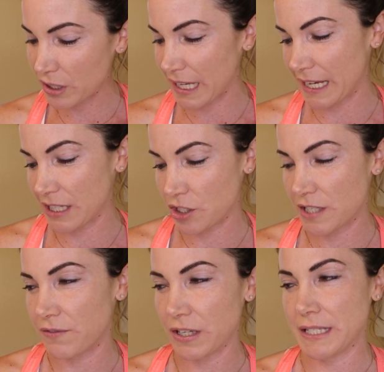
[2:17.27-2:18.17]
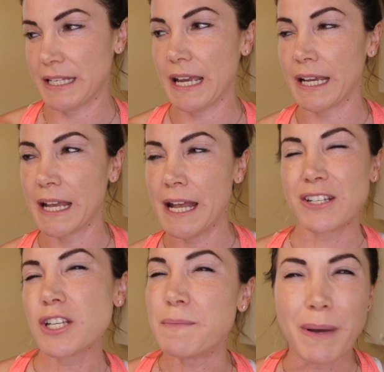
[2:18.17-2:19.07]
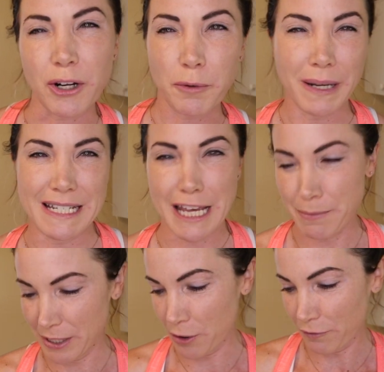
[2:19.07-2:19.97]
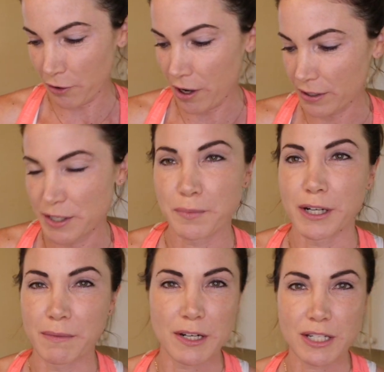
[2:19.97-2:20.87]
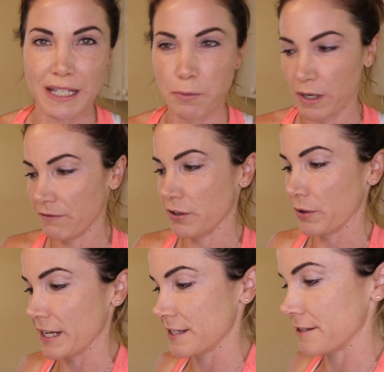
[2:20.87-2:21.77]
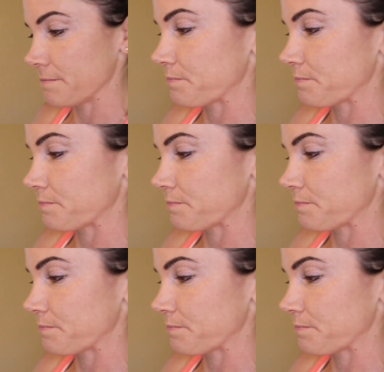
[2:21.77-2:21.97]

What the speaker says: Like it just feels like, it's just better on my tummy overall is pretty much like what I've noticed.